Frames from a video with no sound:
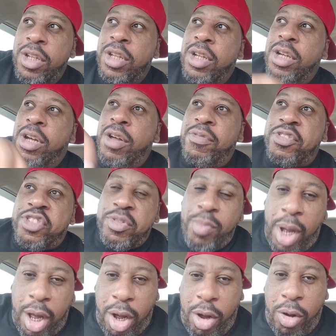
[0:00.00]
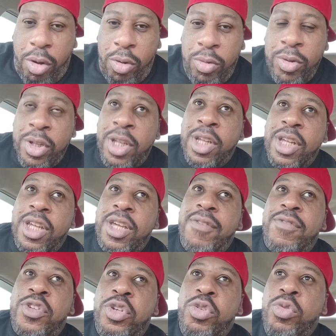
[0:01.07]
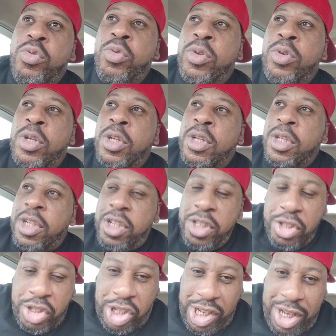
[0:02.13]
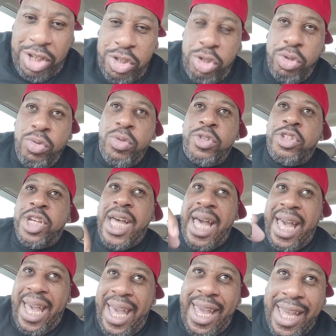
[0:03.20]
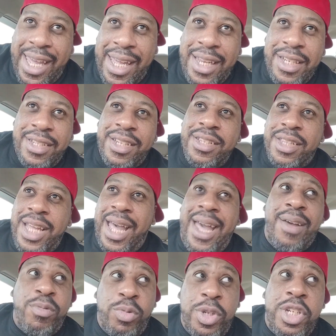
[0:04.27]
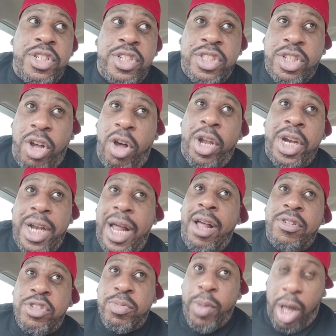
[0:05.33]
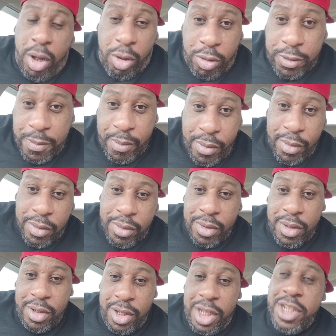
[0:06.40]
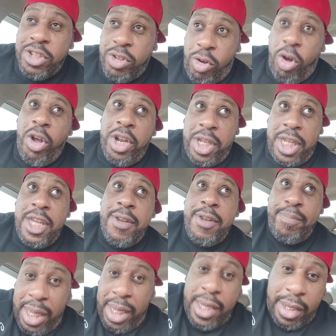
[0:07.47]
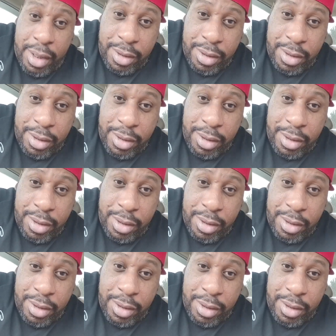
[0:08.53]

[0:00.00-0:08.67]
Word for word: of small if you continue to add to that which started out small. It's going to get big.